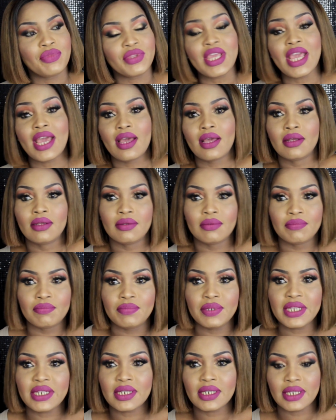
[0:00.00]
yeah,
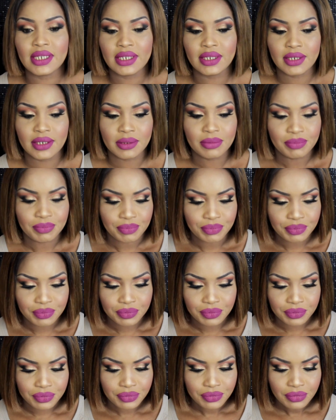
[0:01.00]
being a lady,
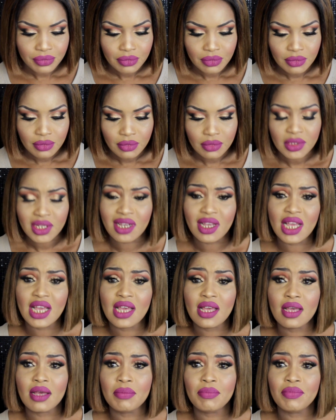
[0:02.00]

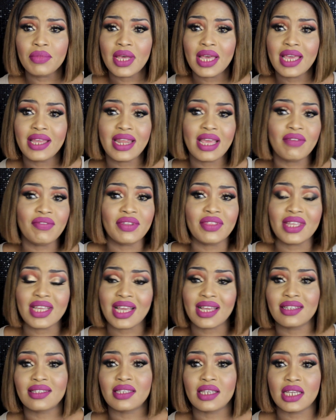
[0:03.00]
and everything
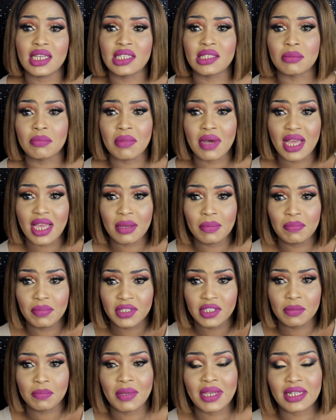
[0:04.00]
I say is my
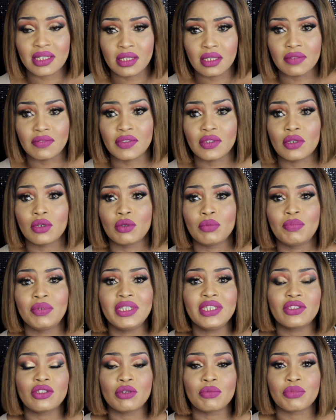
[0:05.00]
perspective, so
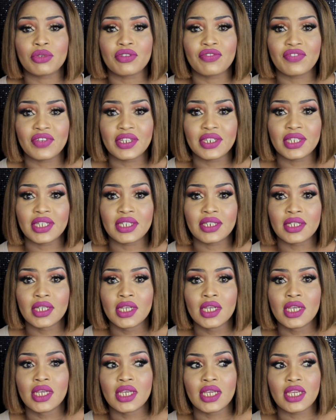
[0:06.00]
please don't be offended
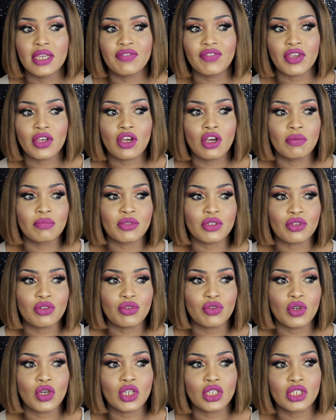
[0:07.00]
if it comes
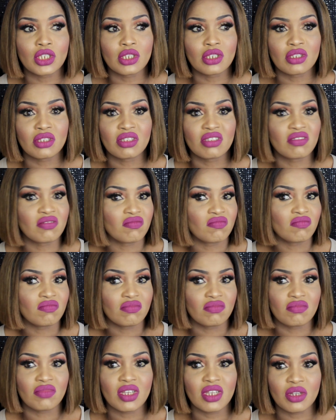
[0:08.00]
across
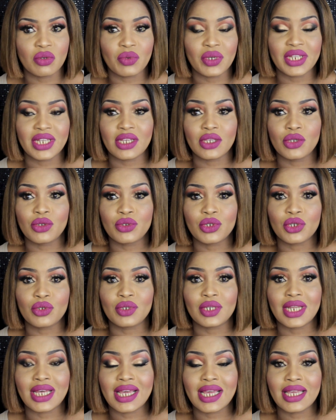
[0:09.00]
in a way that you
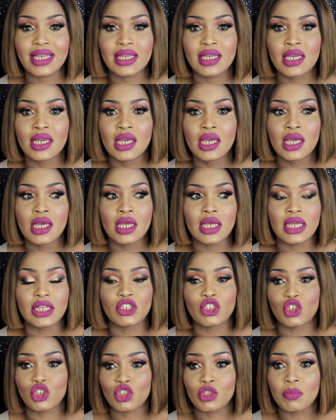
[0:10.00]
don't like.
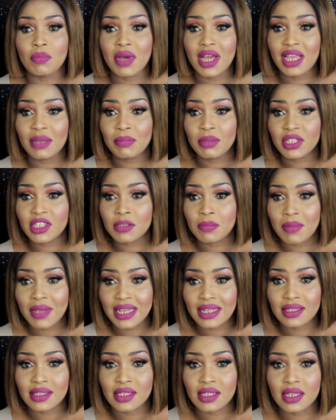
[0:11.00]
It's just my
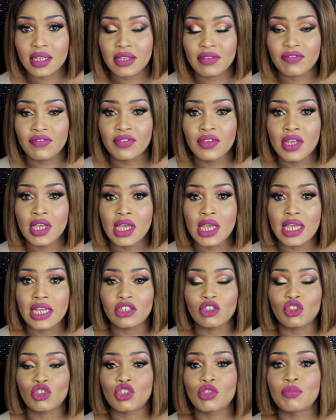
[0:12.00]
perspective.
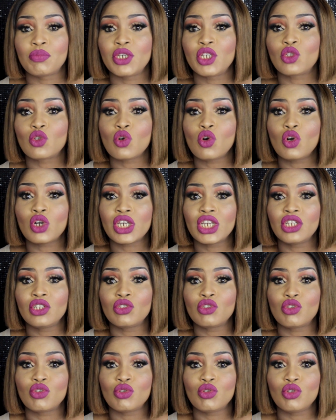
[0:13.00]
It's just me
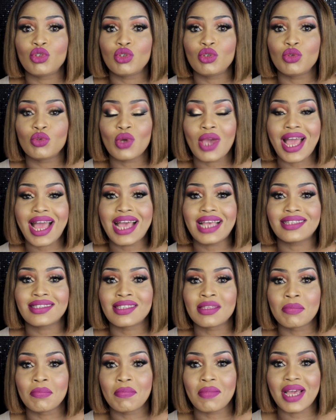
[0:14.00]
talking to you
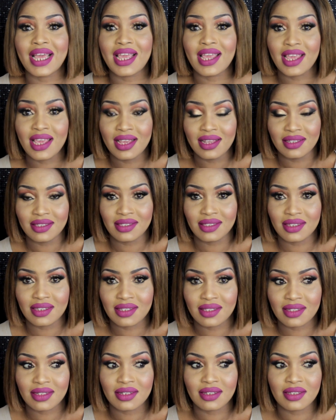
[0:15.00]
as my
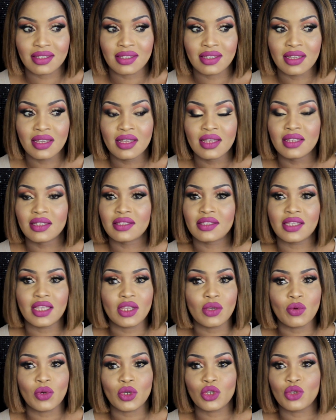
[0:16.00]
sisters.
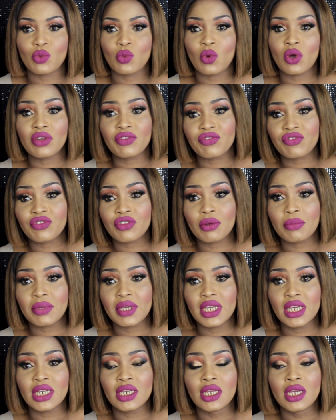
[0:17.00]
Take what you want from
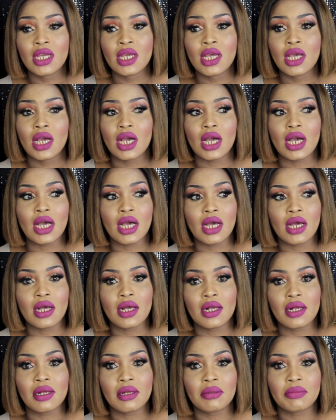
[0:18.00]
it.
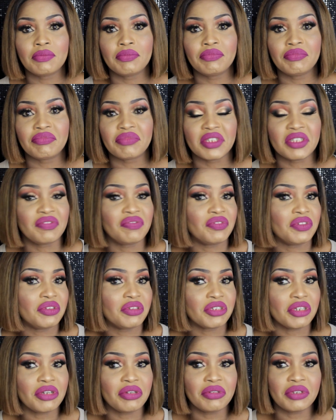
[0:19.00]
If you
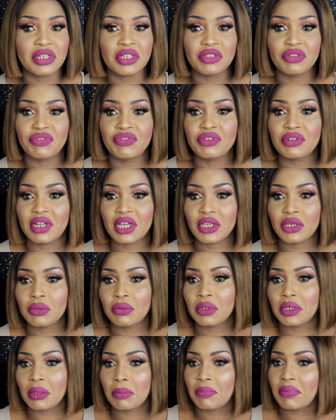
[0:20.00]
don't and you feel like you
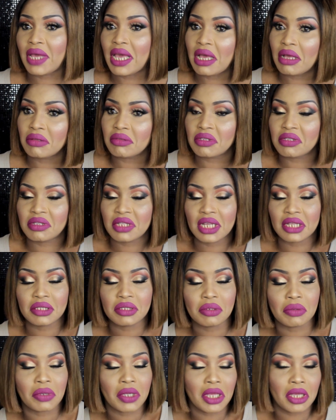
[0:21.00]
want to bounce,
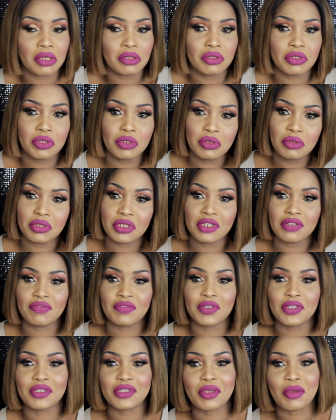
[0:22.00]
that's okay too,
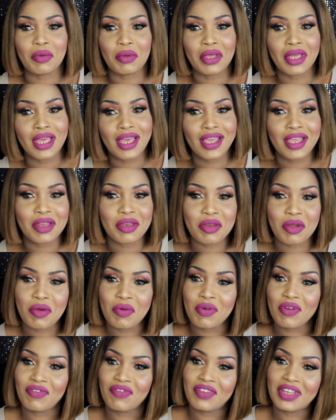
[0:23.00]
divas, okay?
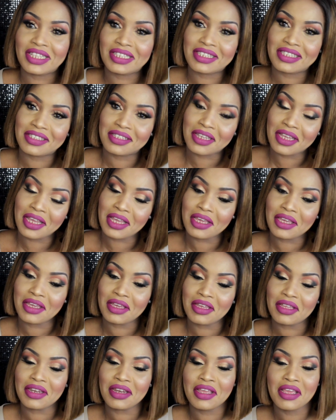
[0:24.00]
No offense
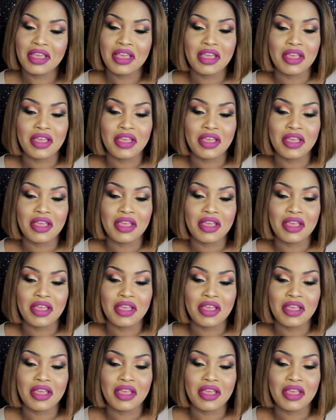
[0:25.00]
taken,